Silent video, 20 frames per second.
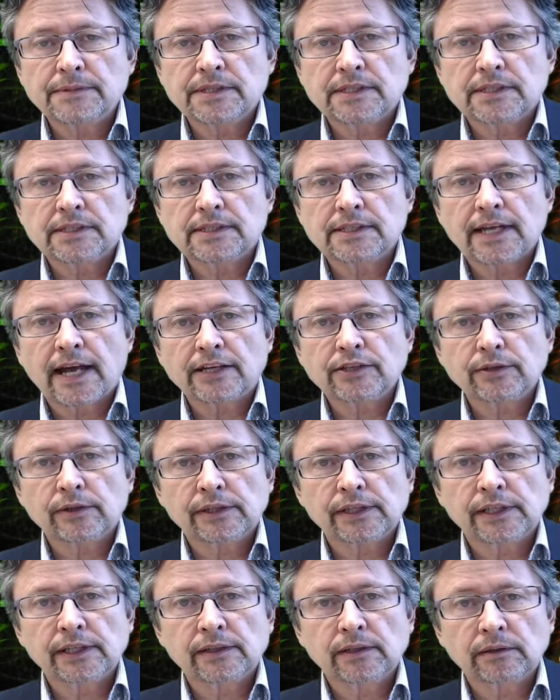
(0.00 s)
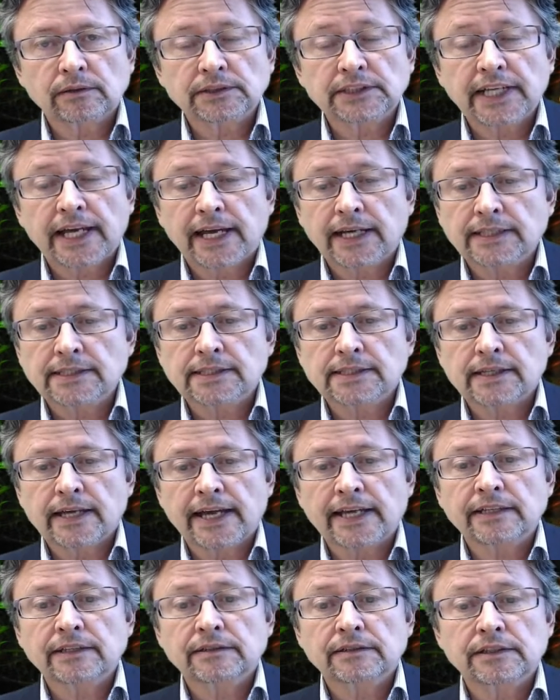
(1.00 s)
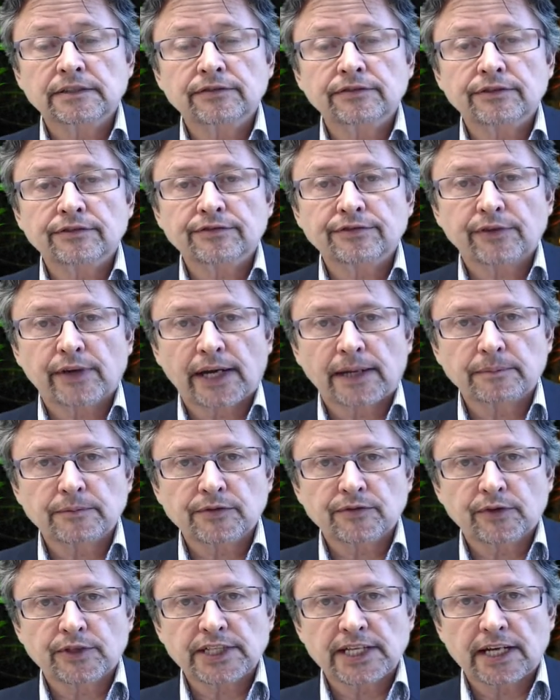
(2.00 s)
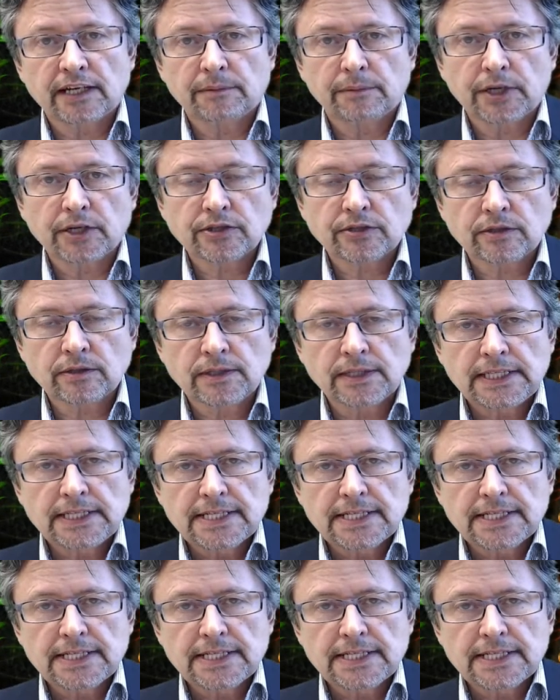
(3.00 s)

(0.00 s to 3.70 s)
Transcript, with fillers: It actually contains eight different frames for the animation